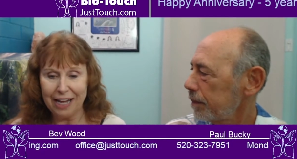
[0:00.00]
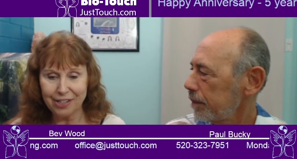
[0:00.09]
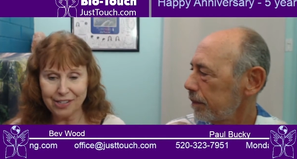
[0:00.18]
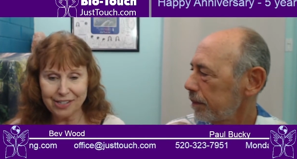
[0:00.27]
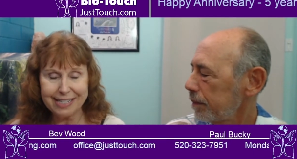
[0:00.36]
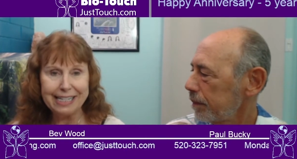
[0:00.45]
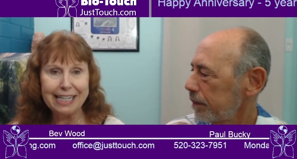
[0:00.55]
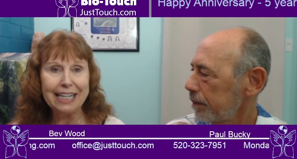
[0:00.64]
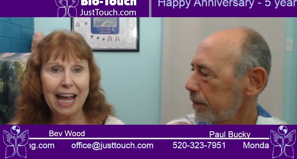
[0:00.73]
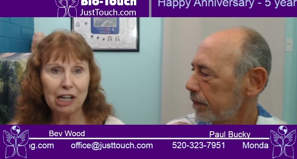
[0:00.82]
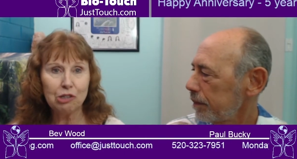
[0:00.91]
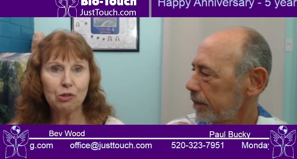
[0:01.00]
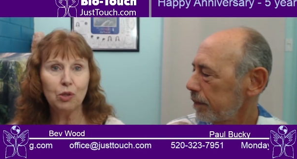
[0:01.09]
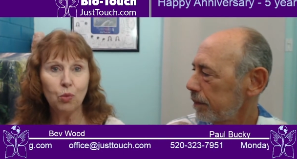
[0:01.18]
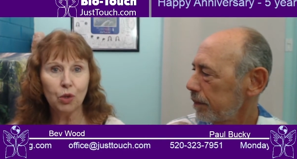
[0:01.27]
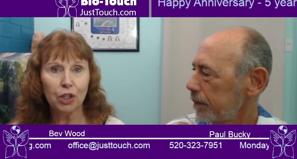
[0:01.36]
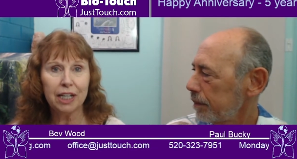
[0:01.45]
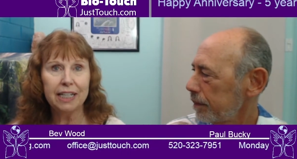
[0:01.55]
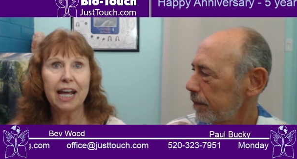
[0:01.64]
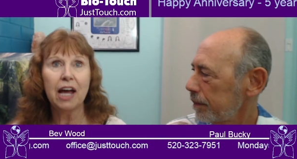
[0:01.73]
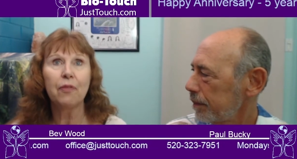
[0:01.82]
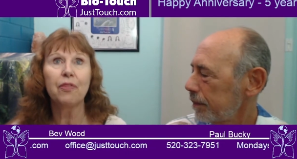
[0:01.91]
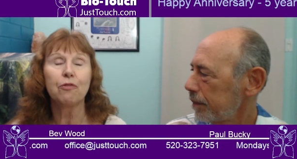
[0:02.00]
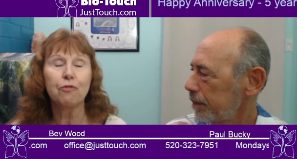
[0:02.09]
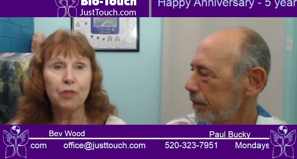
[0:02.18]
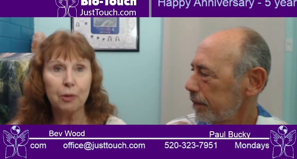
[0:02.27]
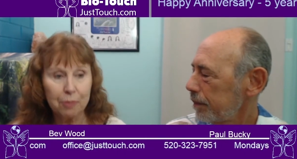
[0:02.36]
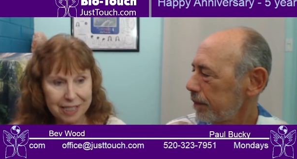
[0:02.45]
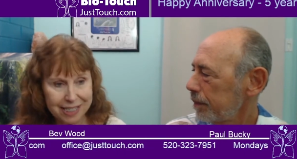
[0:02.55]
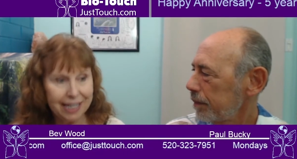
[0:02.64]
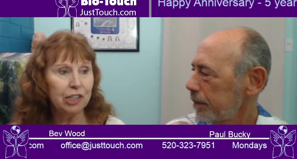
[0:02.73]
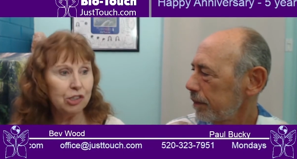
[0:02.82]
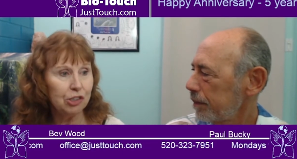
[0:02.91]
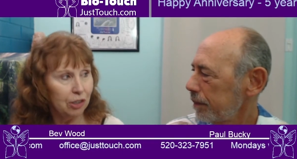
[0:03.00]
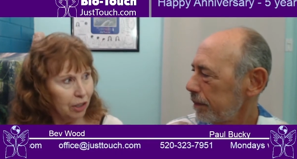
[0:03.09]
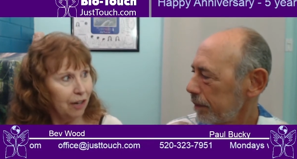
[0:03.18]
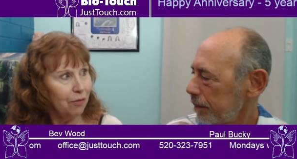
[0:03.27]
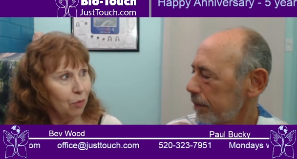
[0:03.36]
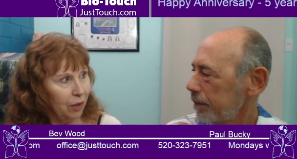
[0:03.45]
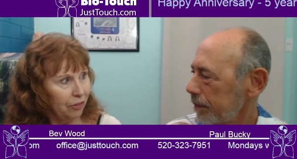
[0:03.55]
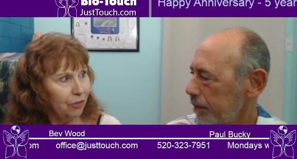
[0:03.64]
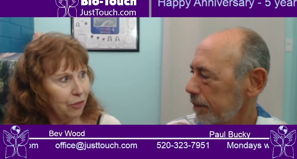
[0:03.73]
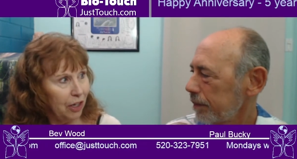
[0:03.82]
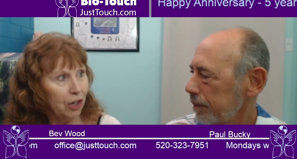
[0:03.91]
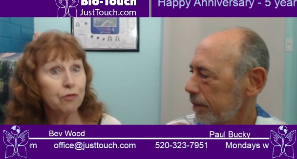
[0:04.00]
Speaker 1: to see it actually working out the potential of what's there